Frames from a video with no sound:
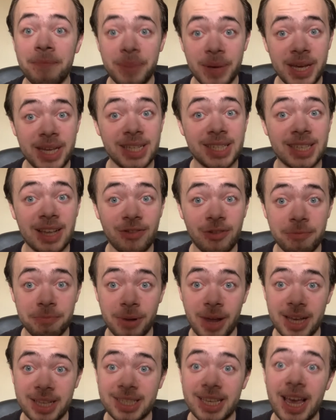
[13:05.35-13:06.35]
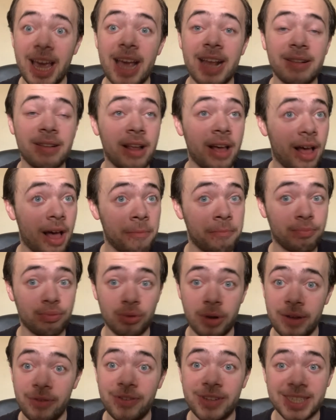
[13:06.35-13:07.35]
be 7th place in a
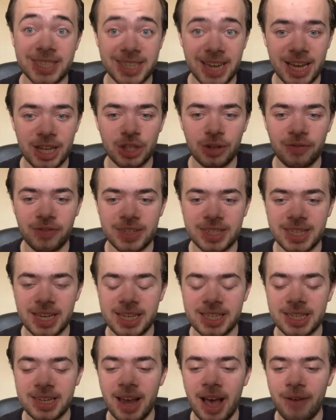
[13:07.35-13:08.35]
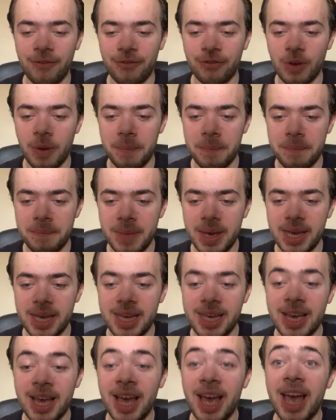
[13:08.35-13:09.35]
brief stage of the season. And for
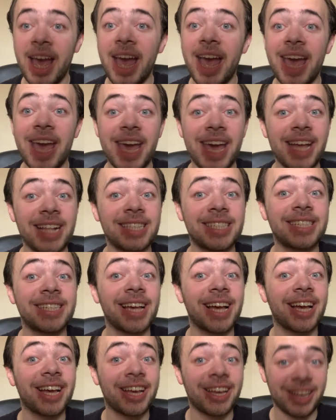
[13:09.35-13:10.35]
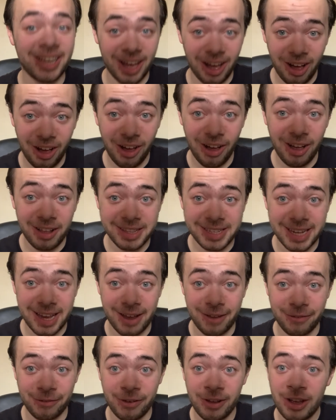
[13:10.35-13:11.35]
me, it's
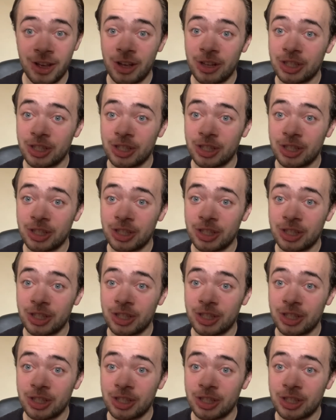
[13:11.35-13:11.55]
Cardiff.